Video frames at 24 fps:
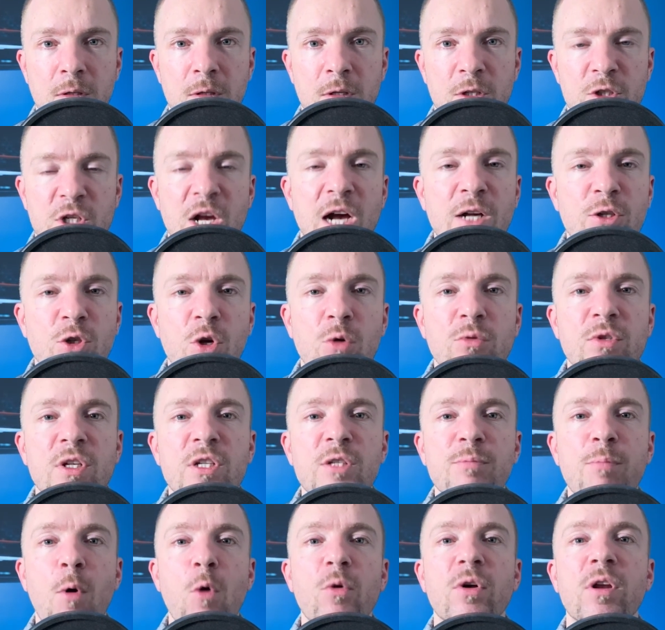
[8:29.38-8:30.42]
Jon Jones has
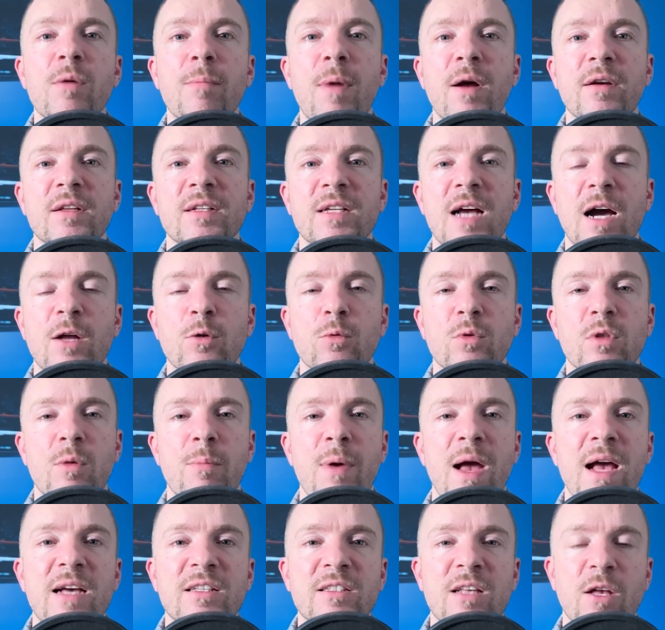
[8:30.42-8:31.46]
spoken about Ngannou in the
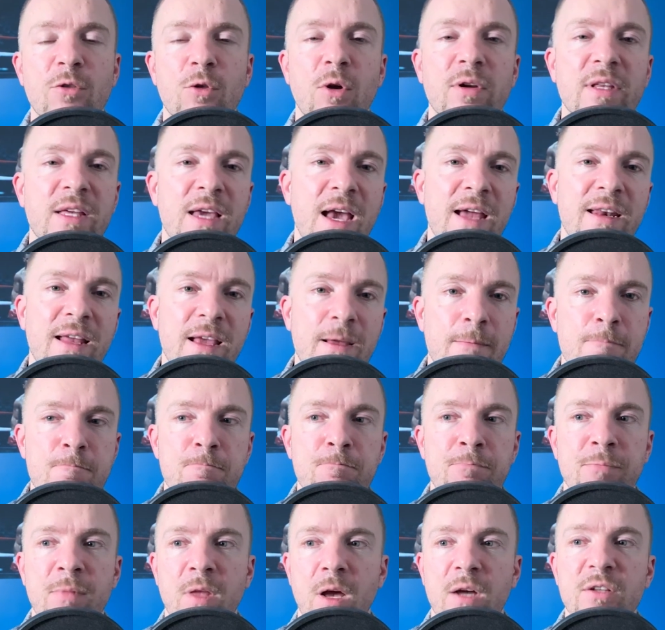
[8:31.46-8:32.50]
past. I thought he had a
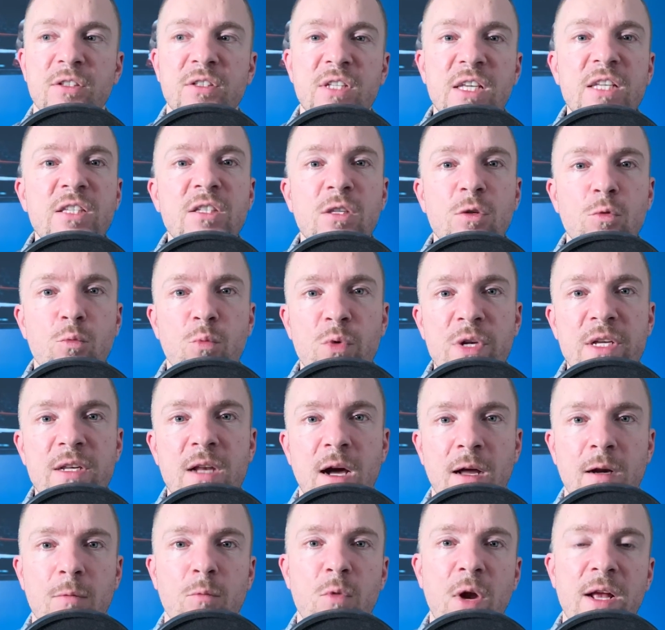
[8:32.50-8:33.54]
decent read
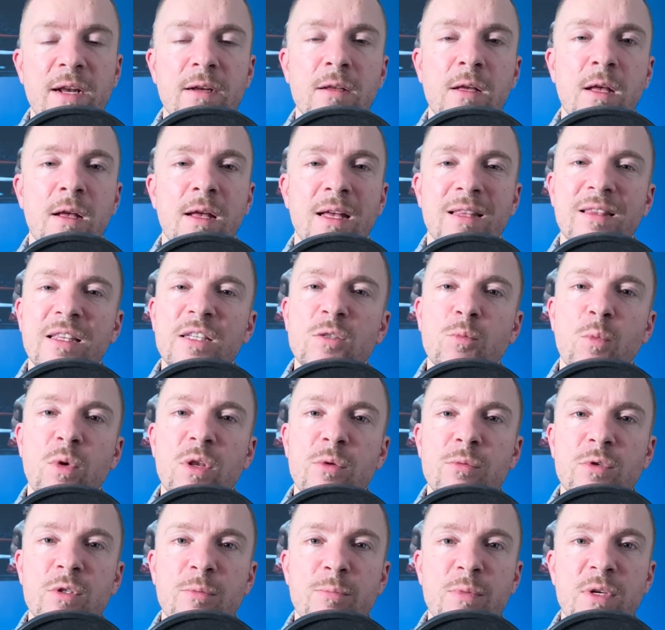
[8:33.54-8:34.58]
on him, right? At least when he
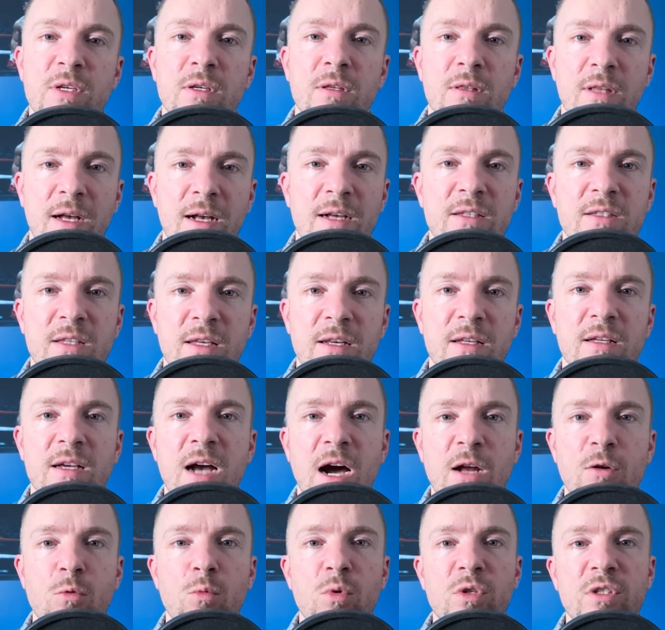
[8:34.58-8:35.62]
was speaking. Like I said,
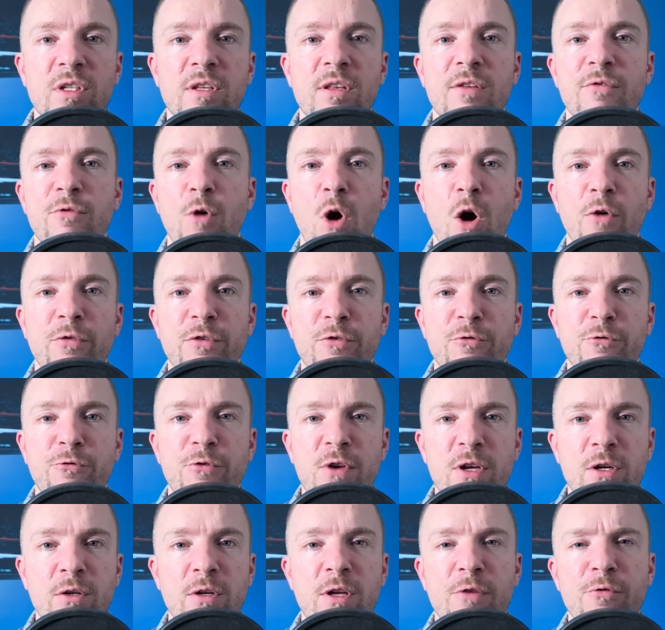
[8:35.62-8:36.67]
Ngannou was an evolving
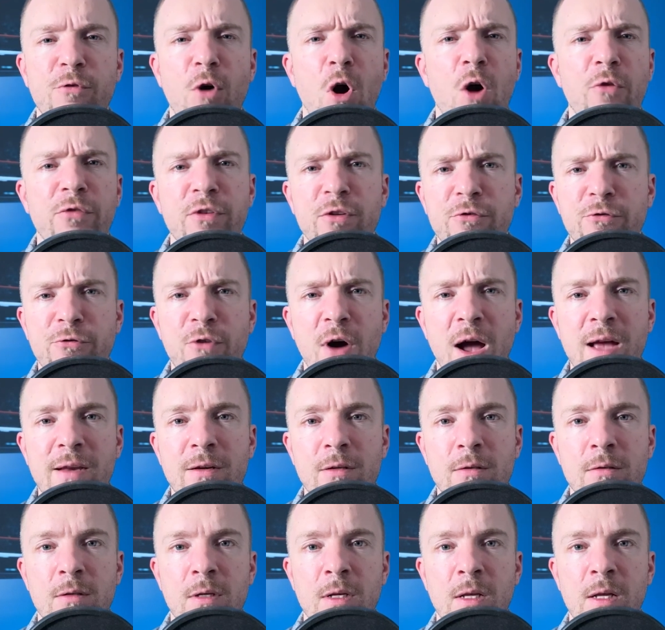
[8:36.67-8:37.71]
figure, evolving
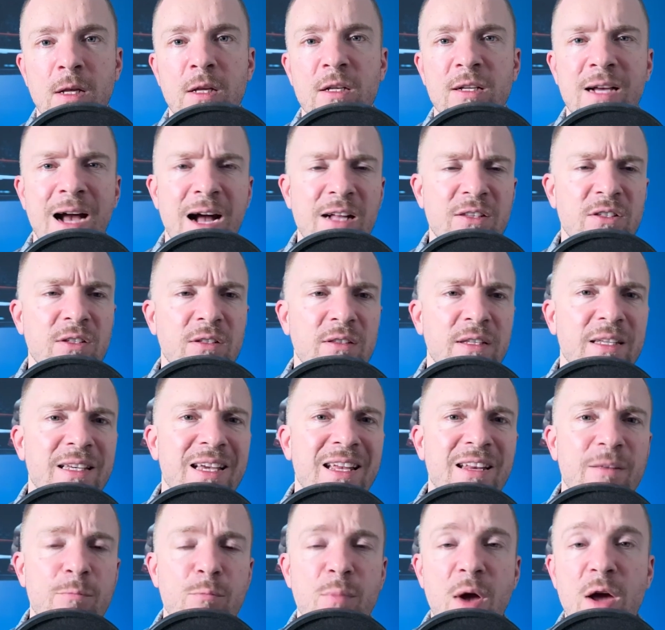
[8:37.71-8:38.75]
fighter, constantly
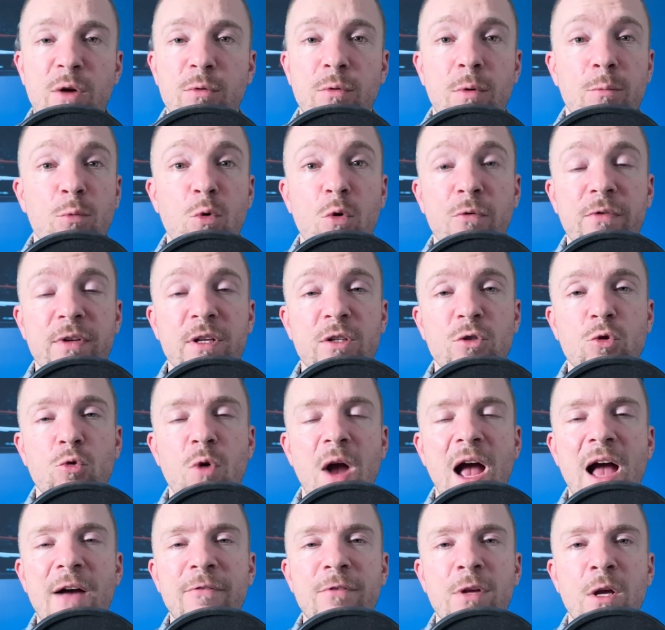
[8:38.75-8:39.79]
getting better, improving his
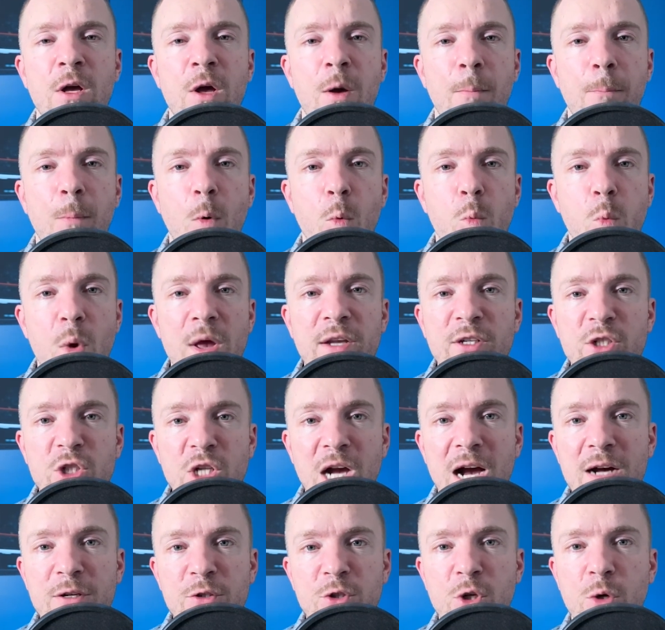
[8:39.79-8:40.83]
craft. But when
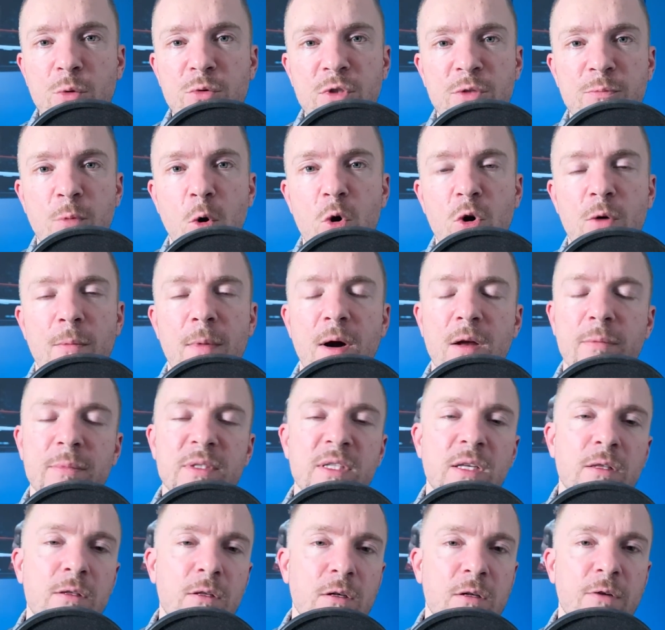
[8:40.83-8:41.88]
Jon Jones spoke about him, he
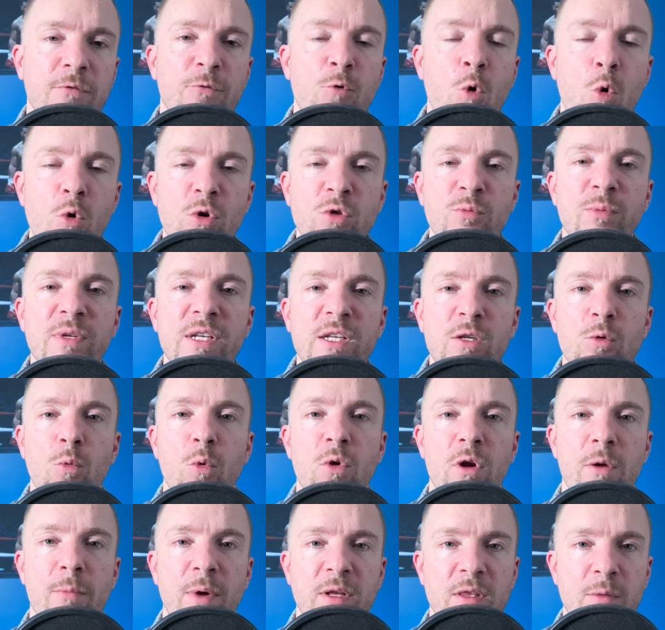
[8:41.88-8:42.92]
said, look, of course we need to
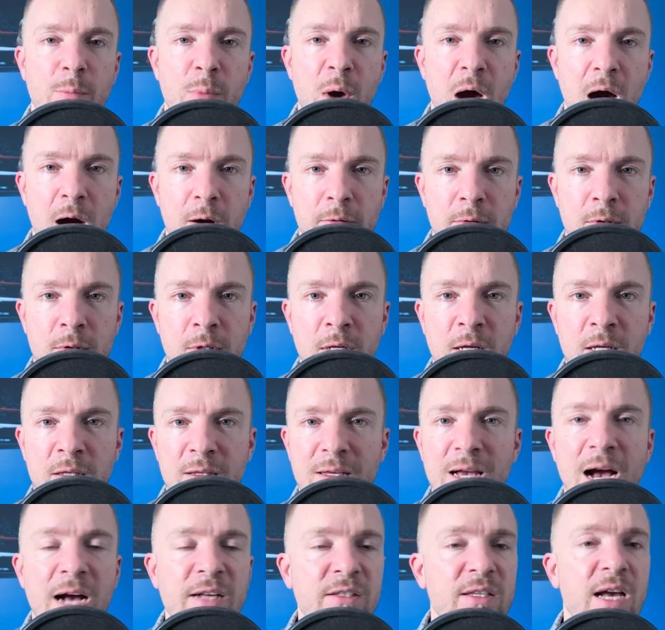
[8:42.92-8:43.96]
worry about the power. The
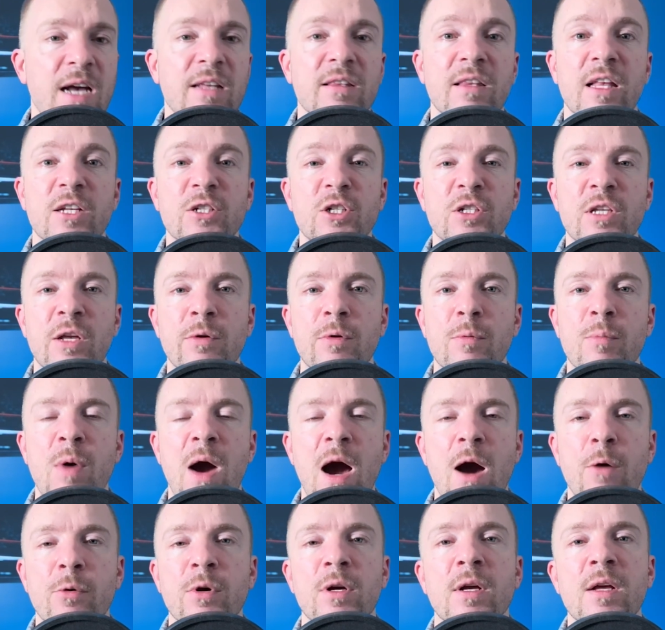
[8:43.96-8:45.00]
guy's got legendary
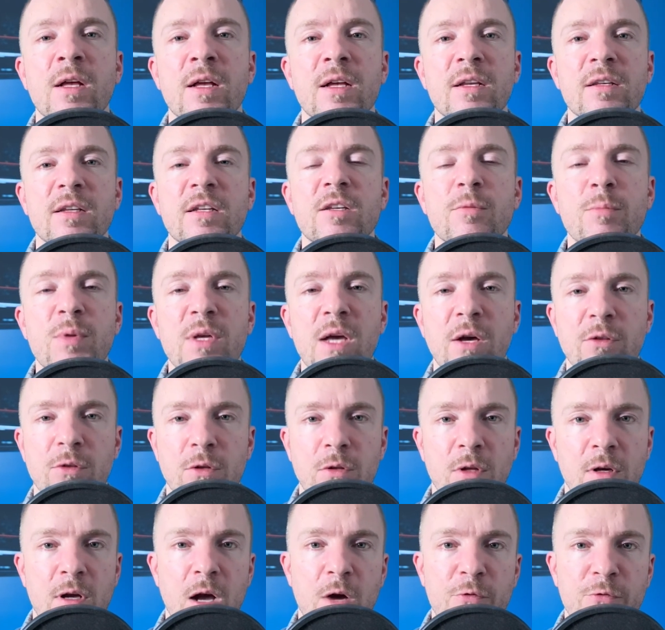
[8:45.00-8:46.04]
power. Need to be on the
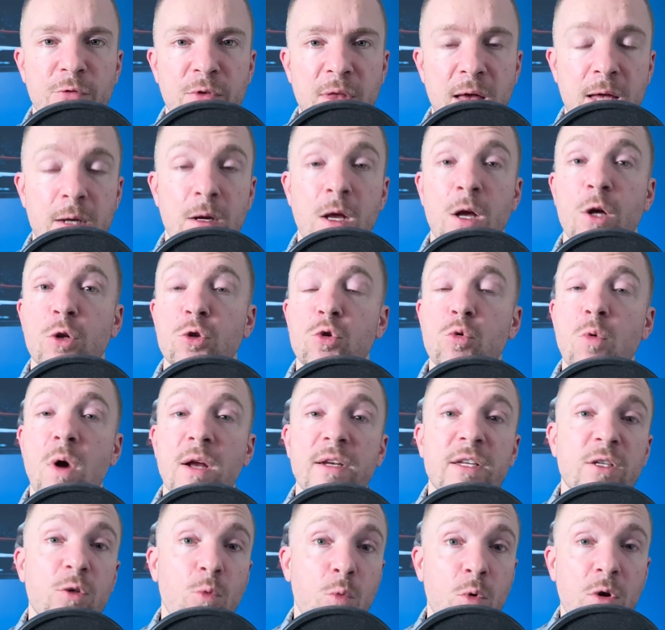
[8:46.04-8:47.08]
lookout for that. Do I
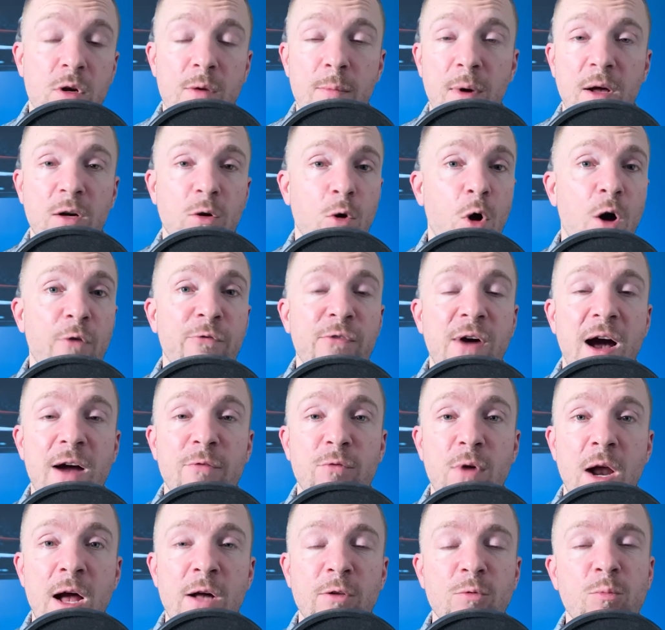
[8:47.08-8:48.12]
need to worry about it all 5
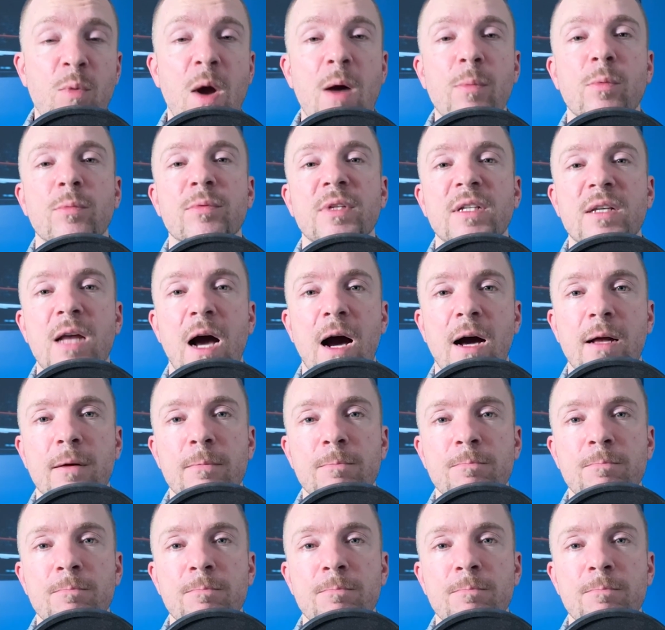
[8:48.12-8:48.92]
rounds? Probably not.